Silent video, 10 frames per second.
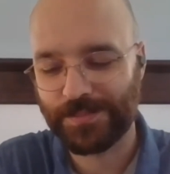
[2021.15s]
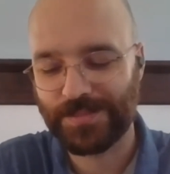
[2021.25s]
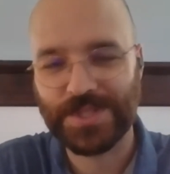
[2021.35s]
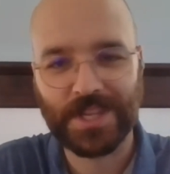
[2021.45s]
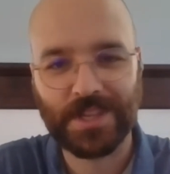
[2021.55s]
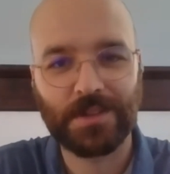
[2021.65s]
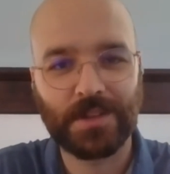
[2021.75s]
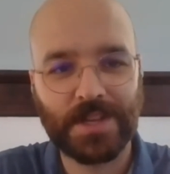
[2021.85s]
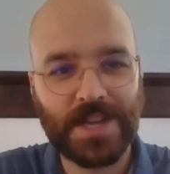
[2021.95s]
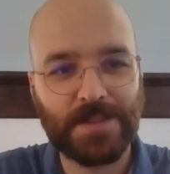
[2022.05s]

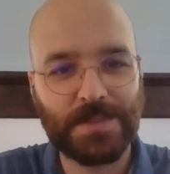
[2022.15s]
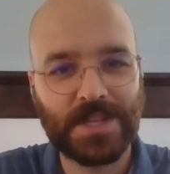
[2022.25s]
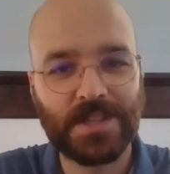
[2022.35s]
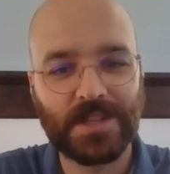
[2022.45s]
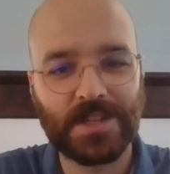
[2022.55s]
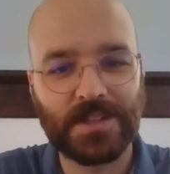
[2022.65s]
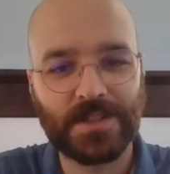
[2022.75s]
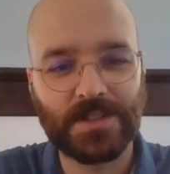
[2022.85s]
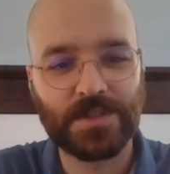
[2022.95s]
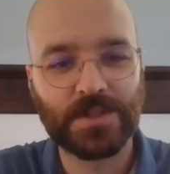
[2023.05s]
particularly naming
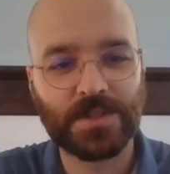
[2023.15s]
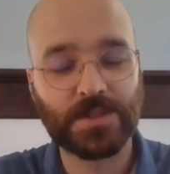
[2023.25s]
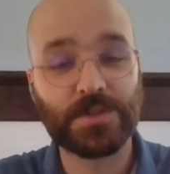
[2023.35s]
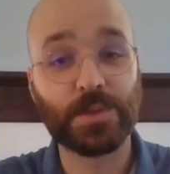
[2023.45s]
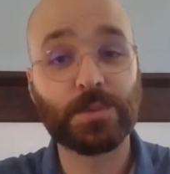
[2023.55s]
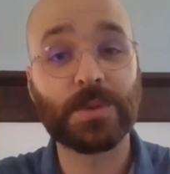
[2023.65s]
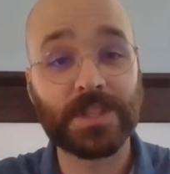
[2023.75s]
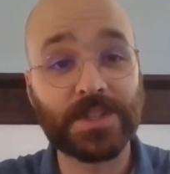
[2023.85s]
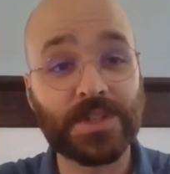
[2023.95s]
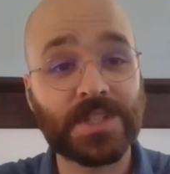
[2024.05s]
the dual
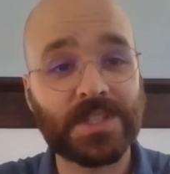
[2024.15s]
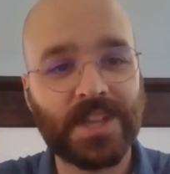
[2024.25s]
religious